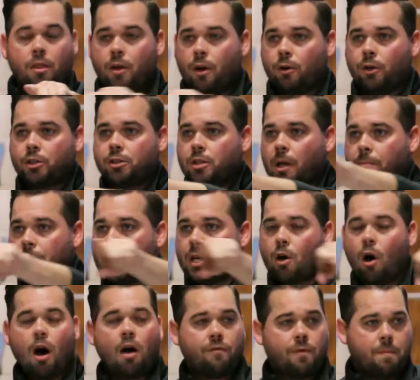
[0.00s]
There is
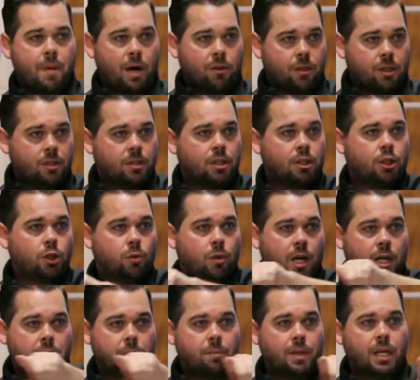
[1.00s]
something off about this
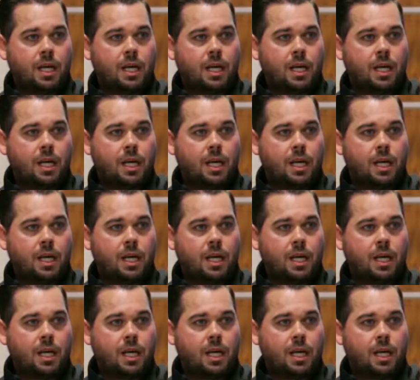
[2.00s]
situation,